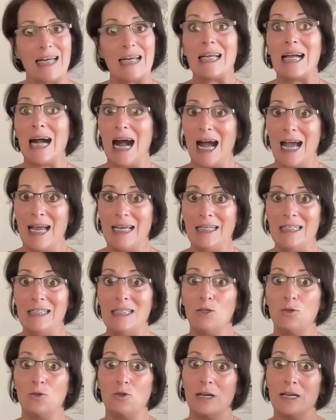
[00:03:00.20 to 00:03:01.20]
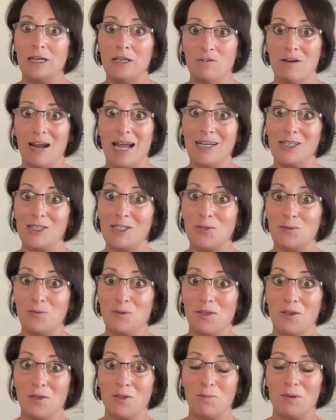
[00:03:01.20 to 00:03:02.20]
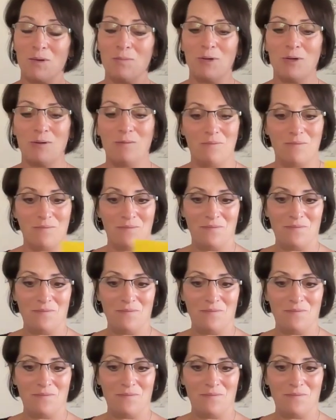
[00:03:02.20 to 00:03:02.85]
of guides your interactions with other people,